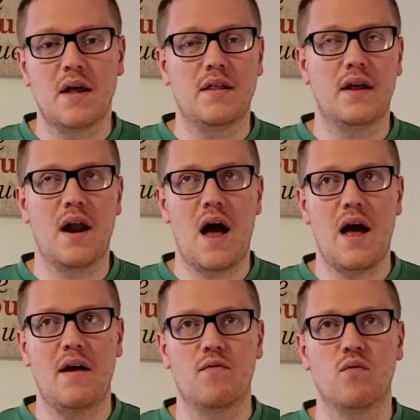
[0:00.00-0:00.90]
then
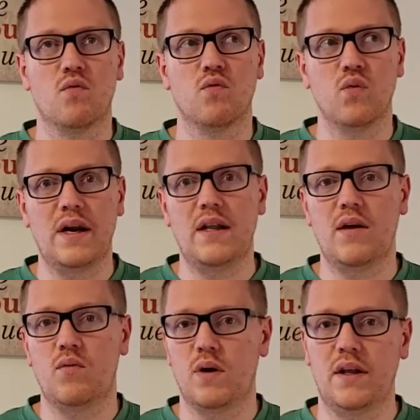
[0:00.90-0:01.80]
I have
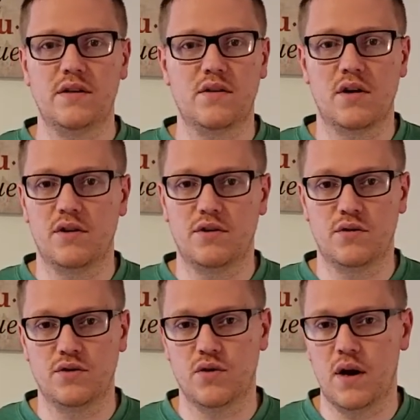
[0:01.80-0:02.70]
really started to
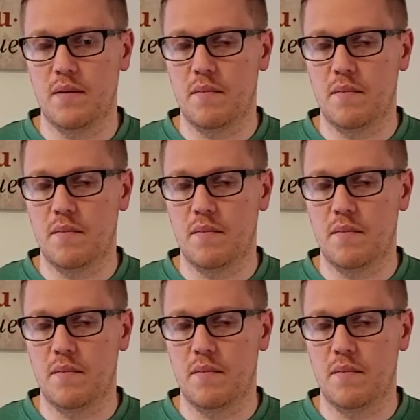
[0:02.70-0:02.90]
enjoy it.